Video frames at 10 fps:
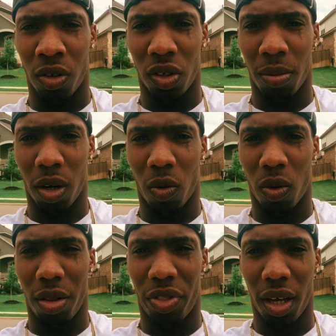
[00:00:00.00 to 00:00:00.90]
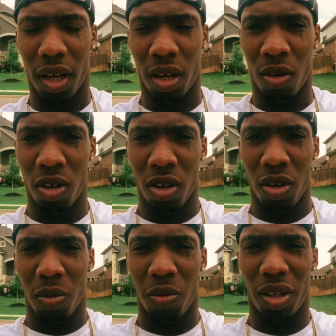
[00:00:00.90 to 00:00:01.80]
So I'm like, what the hell?
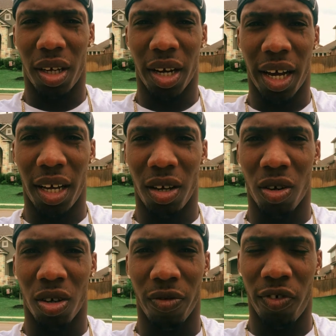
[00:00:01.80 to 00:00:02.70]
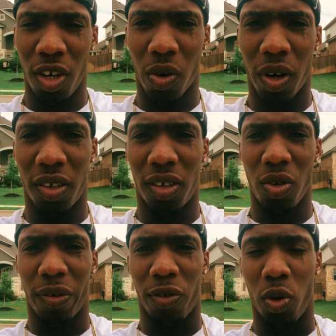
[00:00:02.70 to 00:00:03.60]
But the guy on the video had said
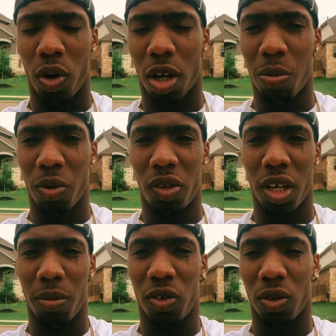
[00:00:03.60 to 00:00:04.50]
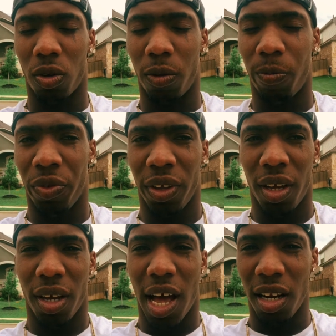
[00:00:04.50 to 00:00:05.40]
you have to do it a couple times. So
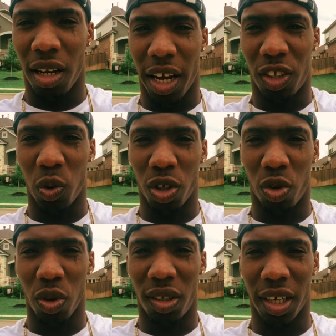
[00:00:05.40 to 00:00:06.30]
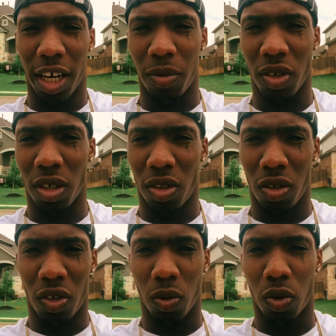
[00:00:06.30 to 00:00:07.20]
I did 2 or 3 times and nothing
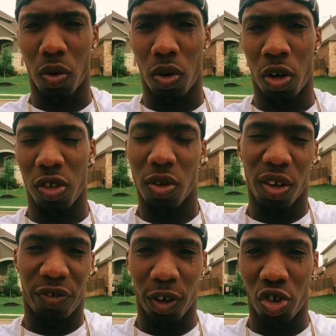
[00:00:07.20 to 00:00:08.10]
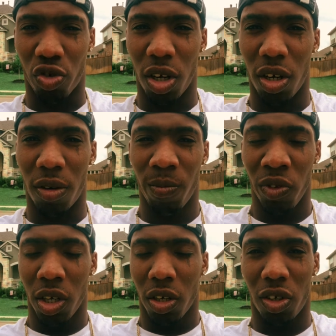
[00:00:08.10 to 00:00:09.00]
still was going on. So I was frustrated.
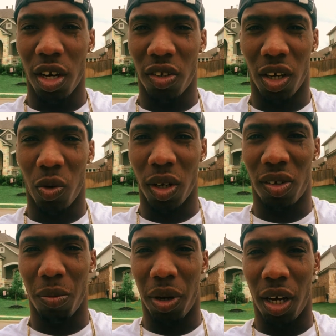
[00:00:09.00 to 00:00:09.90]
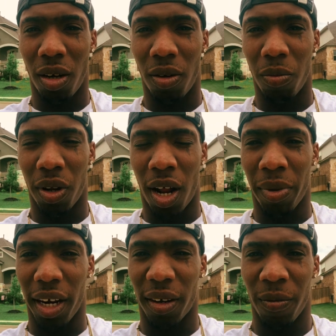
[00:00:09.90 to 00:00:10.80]
So I just like went to bed. But I'm
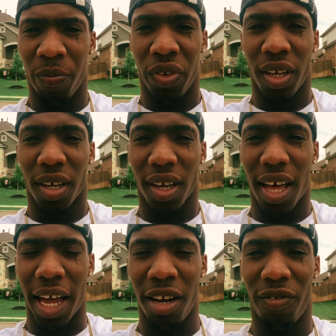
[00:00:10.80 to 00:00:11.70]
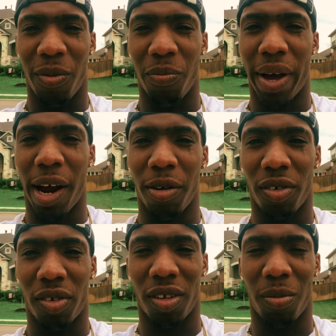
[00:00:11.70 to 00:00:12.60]
like kind of
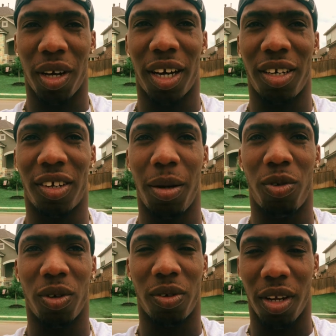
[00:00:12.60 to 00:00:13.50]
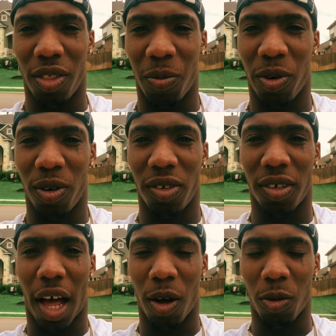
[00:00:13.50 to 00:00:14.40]
embarrassed because I'm like, I just came to another person's
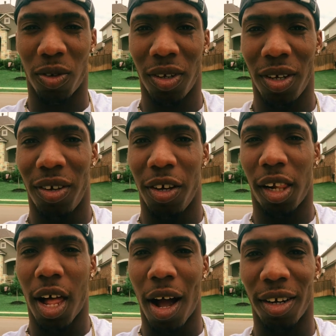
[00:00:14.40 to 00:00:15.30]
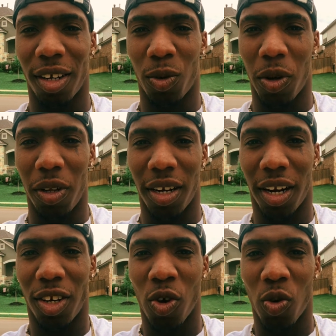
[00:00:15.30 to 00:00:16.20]
house, clogged their toilet, and I
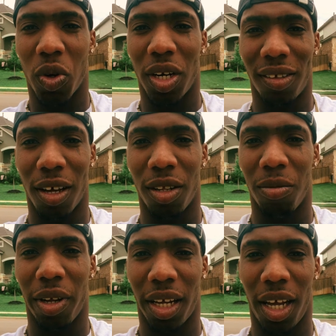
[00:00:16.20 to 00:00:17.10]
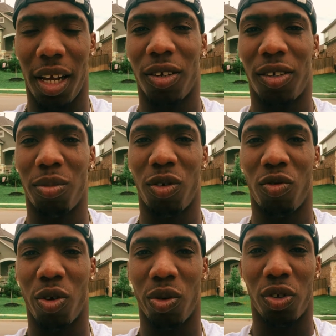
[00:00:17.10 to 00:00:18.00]
don't want to tell them like, hey, there's something
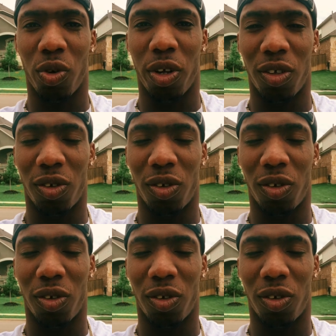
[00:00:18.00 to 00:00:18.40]
wrong with the toilet.